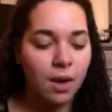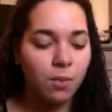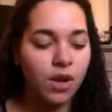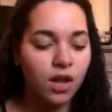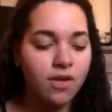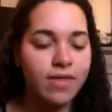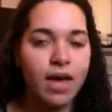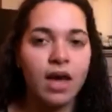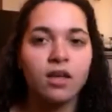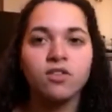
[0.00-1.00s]
I'm waiting on
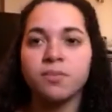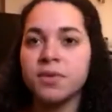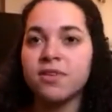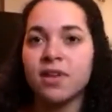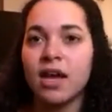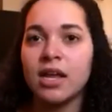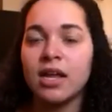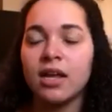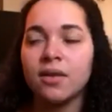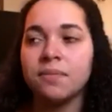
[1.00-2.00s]
that. Super
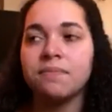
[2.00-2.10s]
excited.